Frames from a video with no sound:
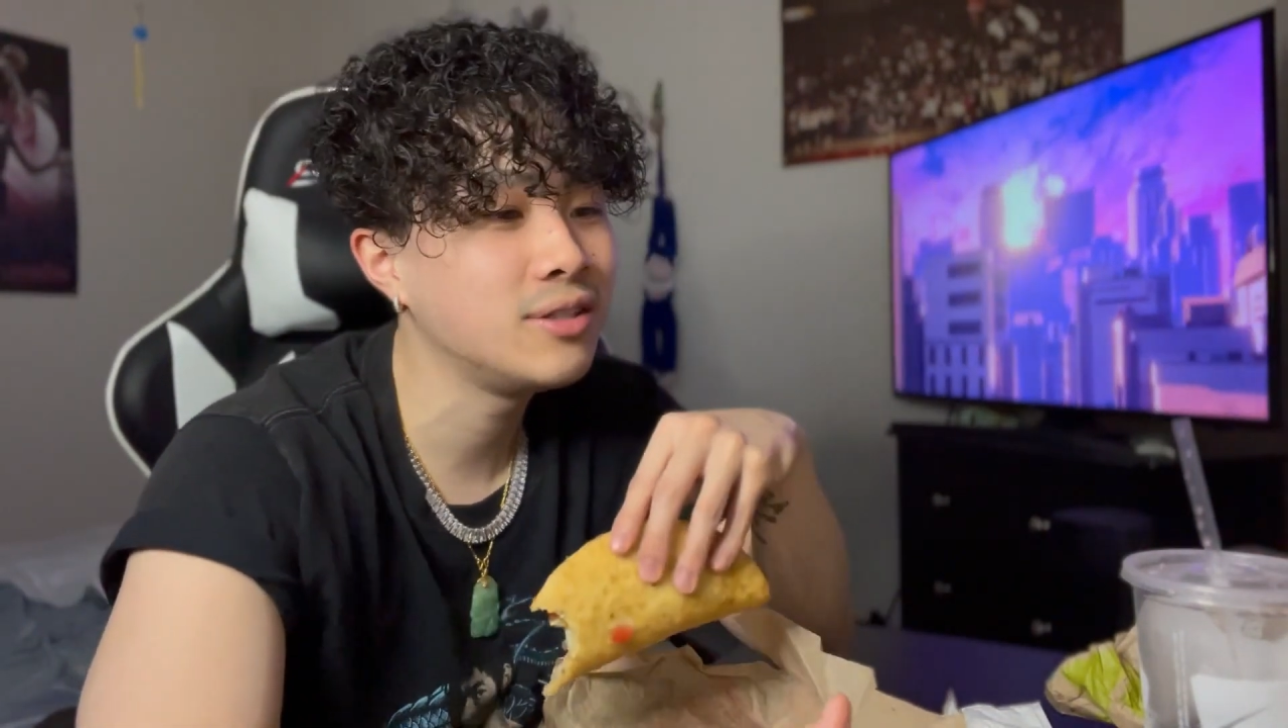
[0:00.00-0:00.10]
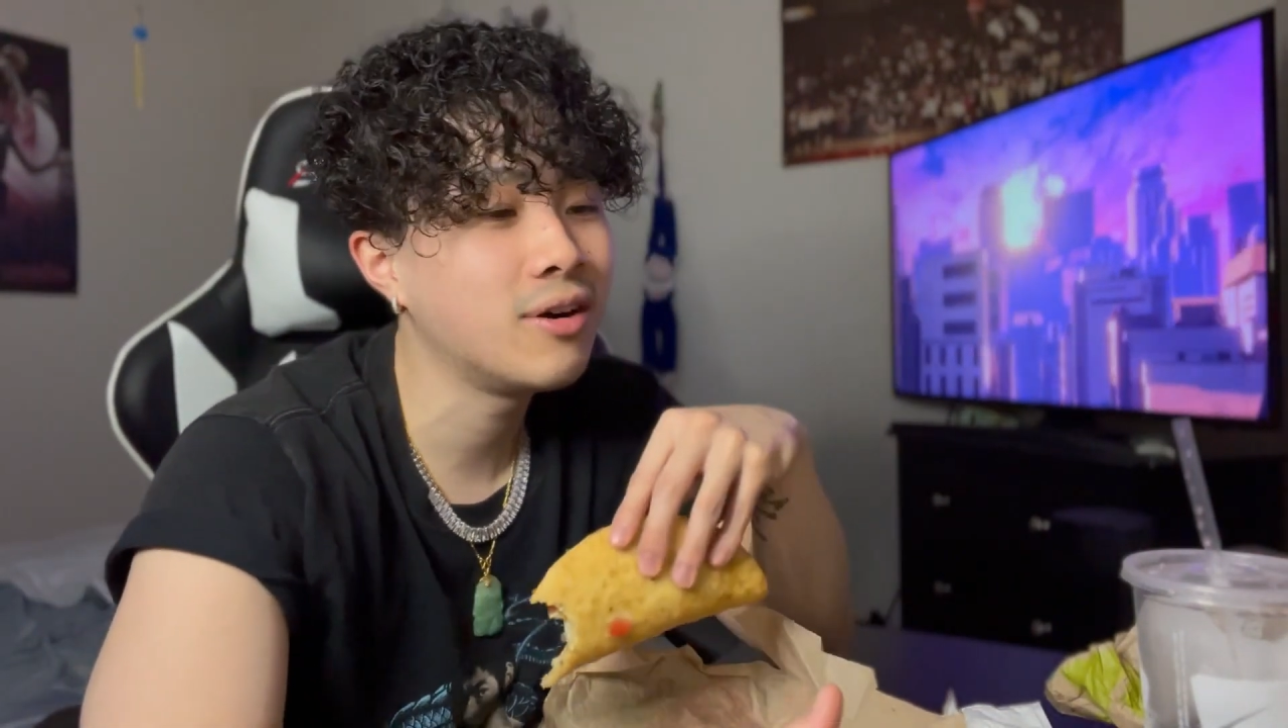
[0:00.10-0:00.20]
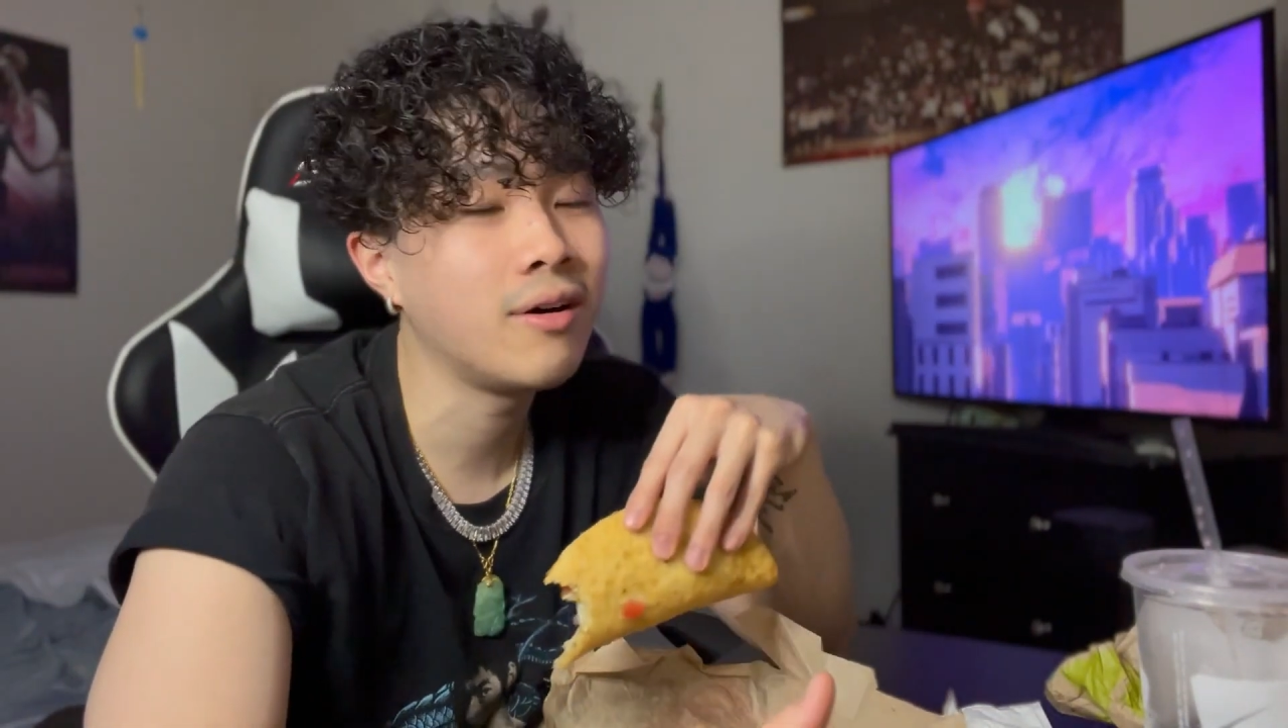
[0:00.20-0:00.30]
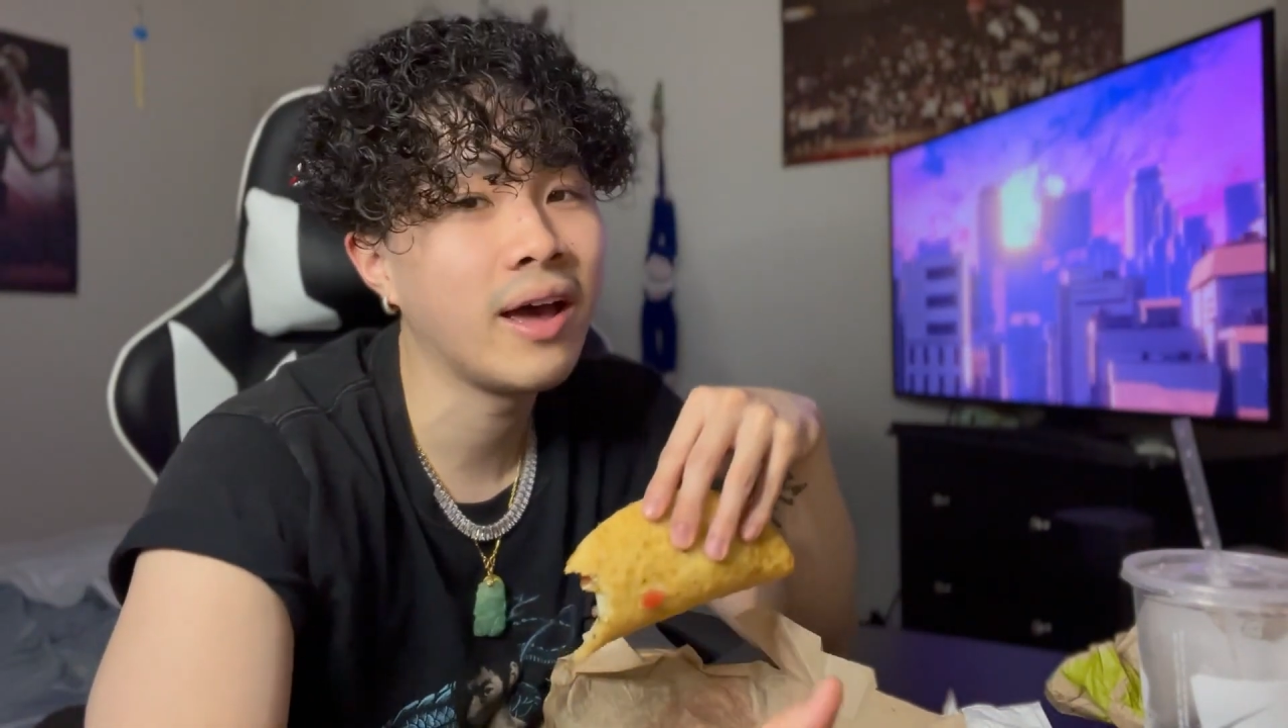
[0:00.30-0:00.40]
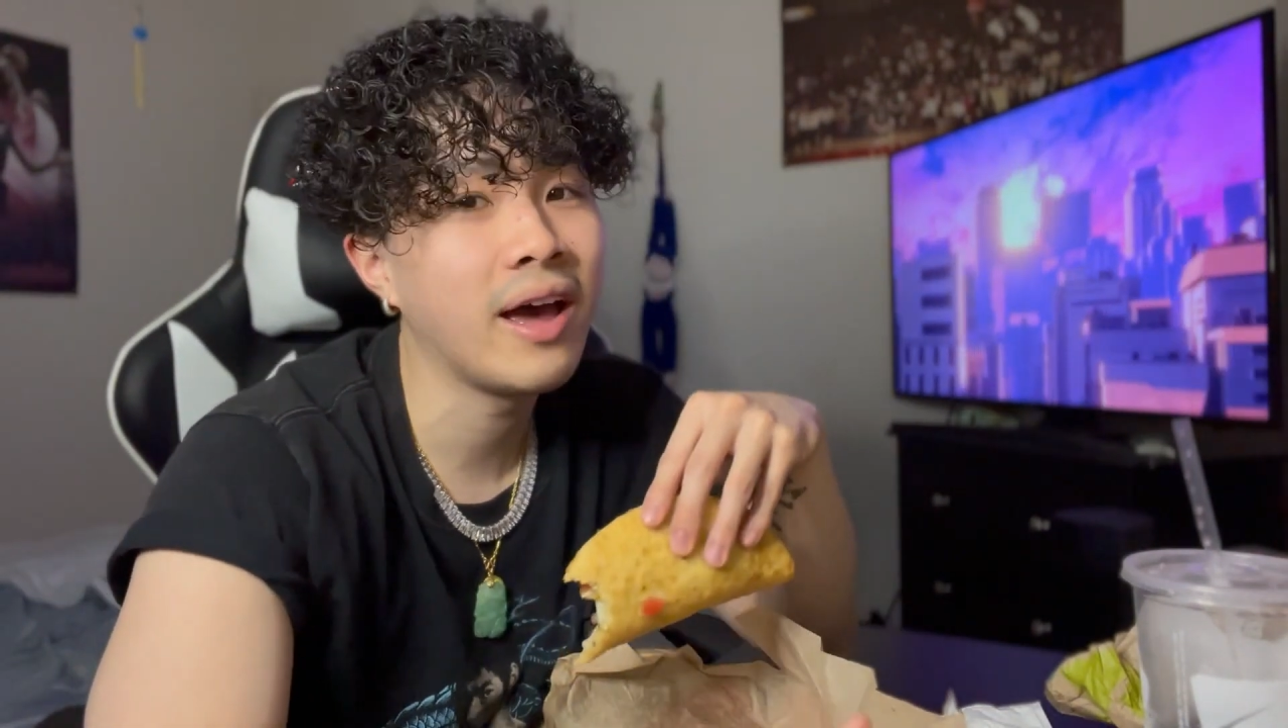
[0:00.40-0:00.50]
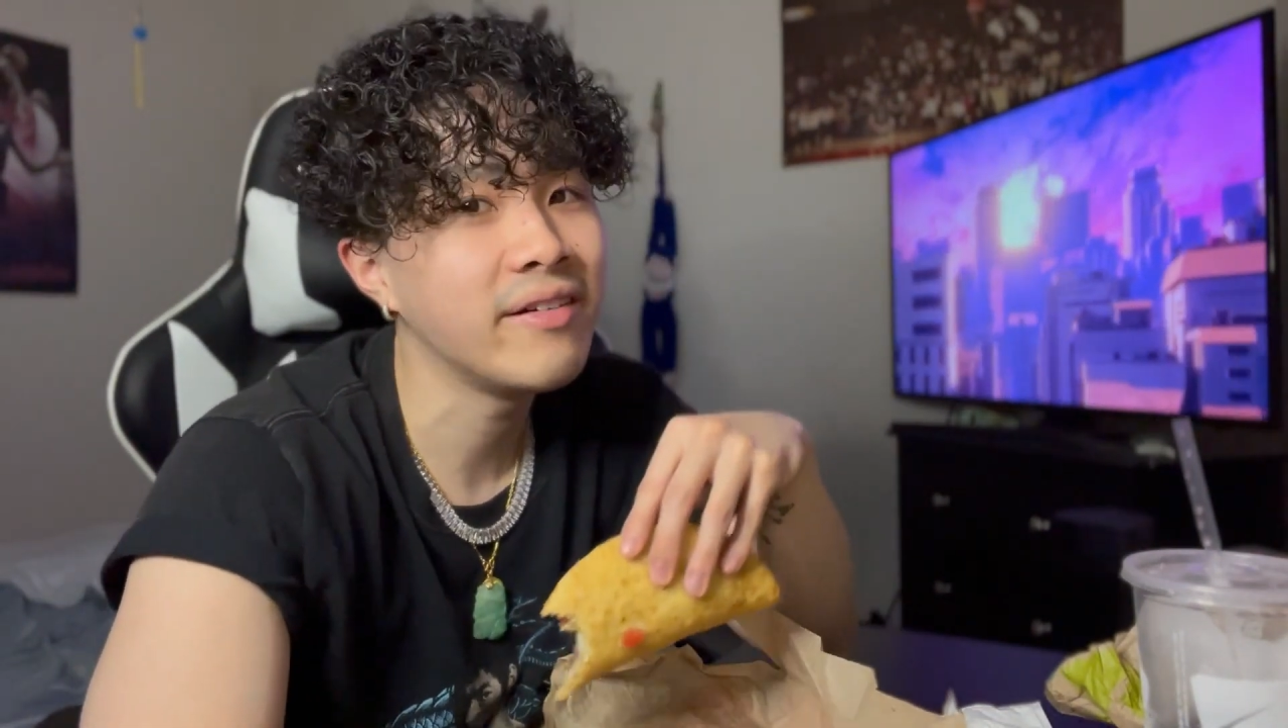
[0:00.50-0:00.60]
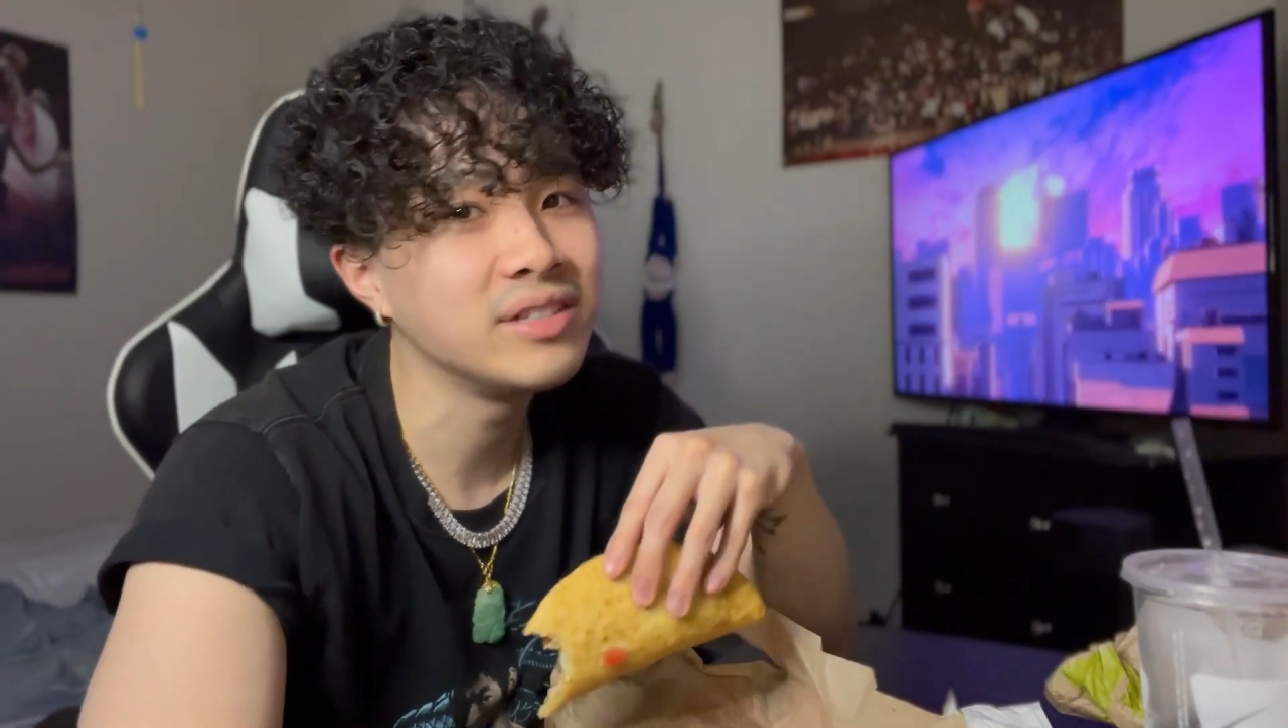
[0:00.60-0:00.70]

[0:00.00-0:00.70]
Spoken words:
y'all have,